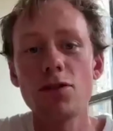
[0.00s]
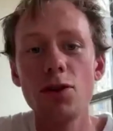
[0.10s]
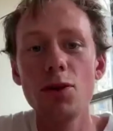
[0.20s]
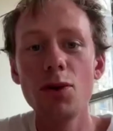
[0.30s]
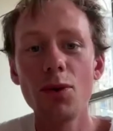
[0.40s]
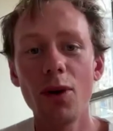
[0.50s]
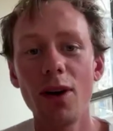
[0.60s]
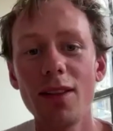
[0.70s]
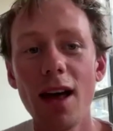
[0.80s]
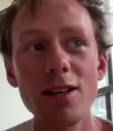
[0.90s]
true.
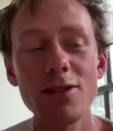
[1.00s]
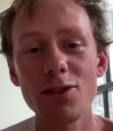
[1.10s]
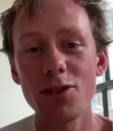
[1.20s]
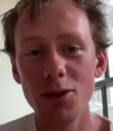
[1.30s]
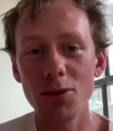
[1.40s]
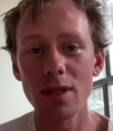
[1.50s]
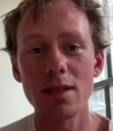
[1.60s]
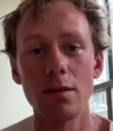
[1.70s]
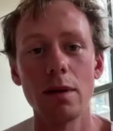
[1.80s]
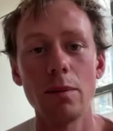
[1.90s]
That is true when
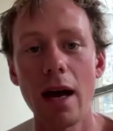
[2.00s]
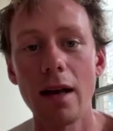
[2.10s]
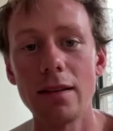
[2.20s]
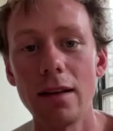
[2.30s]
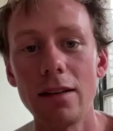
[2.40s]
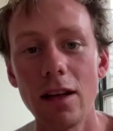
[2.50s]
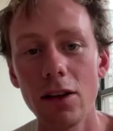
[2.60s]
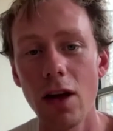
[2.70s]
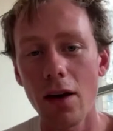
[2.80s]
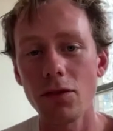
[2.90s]
someone passes.
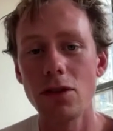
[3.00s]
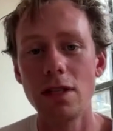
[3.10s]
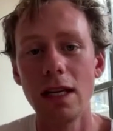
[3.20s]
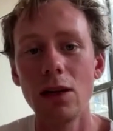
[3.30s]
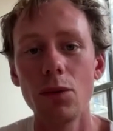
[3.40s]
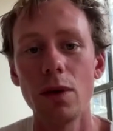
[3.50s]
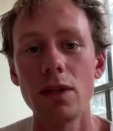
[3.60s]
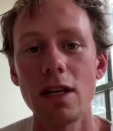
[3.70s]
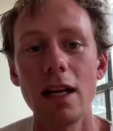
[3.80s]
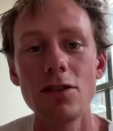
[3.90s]
Like you have to deal
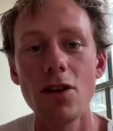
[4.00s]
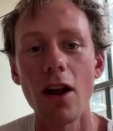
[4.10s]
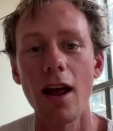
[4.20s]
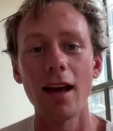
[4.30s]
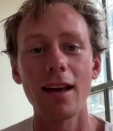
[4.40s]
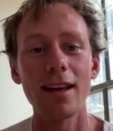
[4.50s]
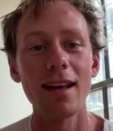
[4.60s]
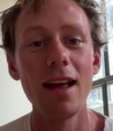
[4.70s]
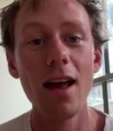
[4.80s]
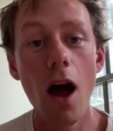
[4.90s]
with. It's not like,
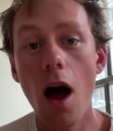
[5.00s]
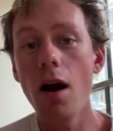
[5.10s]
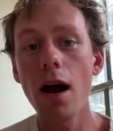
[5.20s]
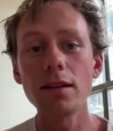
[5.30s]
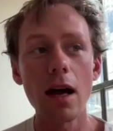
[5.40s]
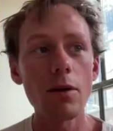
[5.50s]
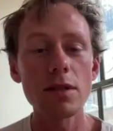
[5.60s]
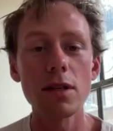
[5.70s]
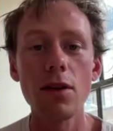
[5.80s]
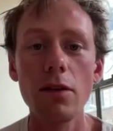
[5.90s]
all right, that was
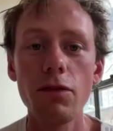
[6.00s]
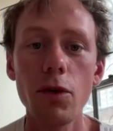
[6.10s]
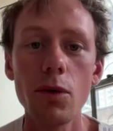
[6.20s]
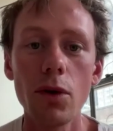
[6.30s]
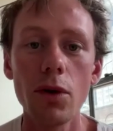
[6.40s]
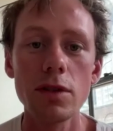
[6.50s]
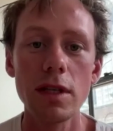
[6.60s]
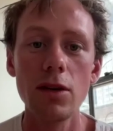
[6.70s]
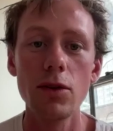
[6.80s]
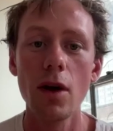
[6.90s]
a great funeral.
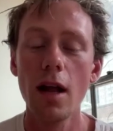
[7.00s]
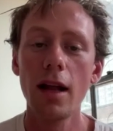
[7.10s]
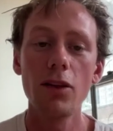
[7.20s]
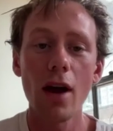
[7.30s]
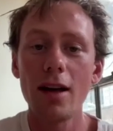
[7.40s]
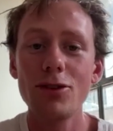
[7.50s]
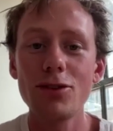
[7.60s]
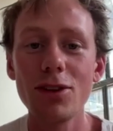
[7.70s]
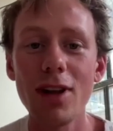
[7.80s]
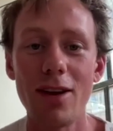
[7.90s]
See you. Like you
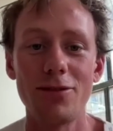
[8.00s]
still have